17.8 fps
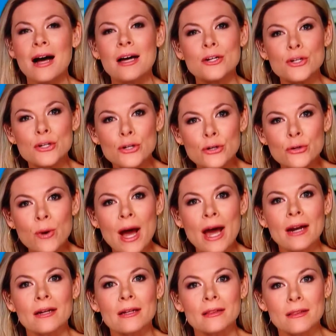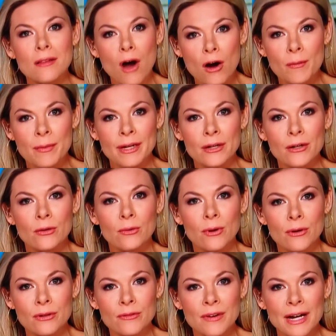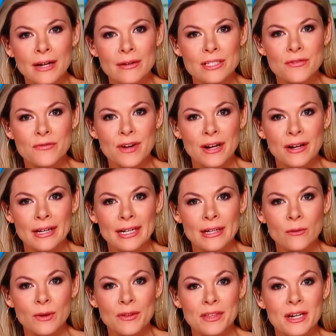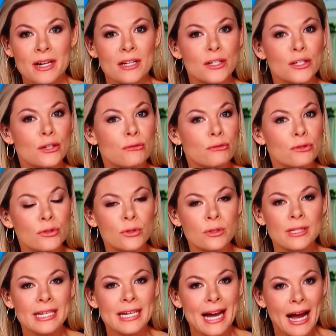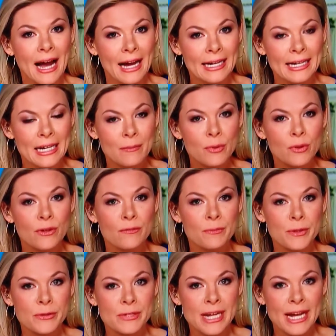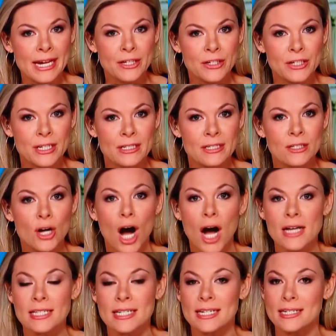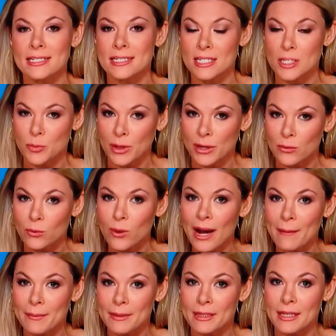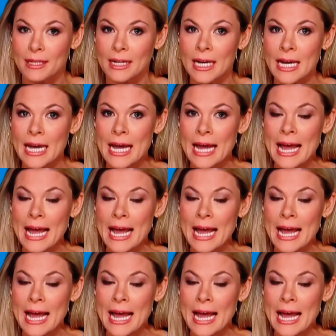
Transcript: A new and alarming coronavirus variant with an unusually high number of mutations causing it to spread rapidly